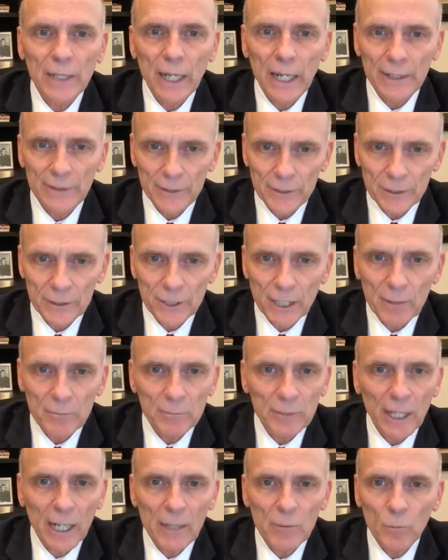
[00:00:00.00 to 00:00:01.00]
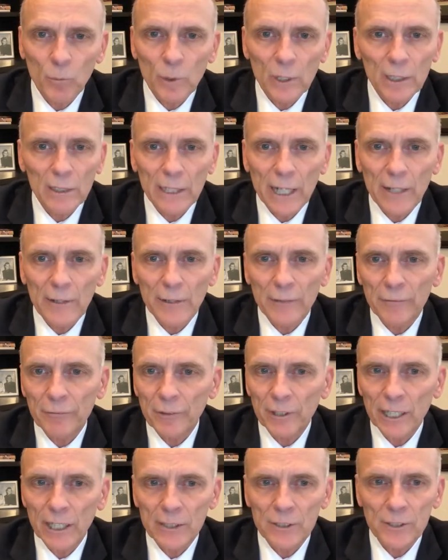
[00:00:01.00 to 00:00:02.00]
At the same time, we allow the
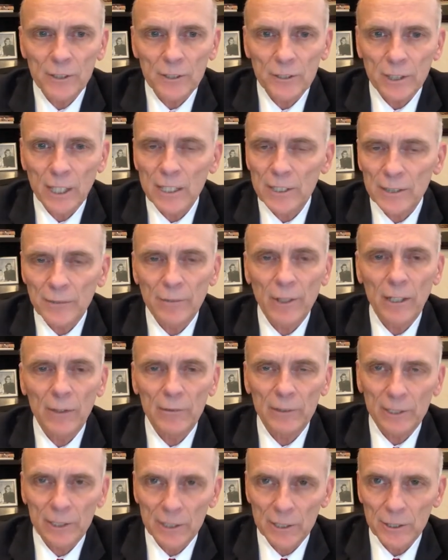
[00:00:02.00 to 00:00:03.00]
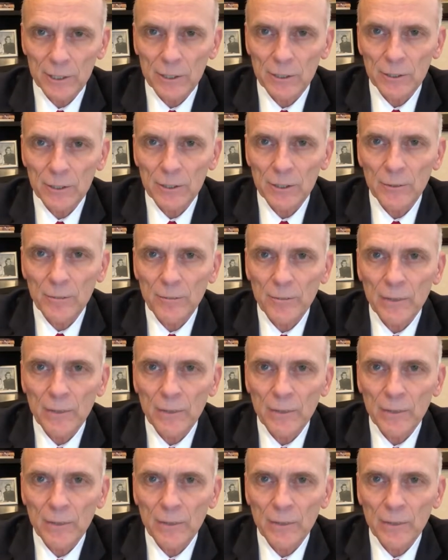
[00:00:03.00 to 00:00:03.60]
free exercise of all religions.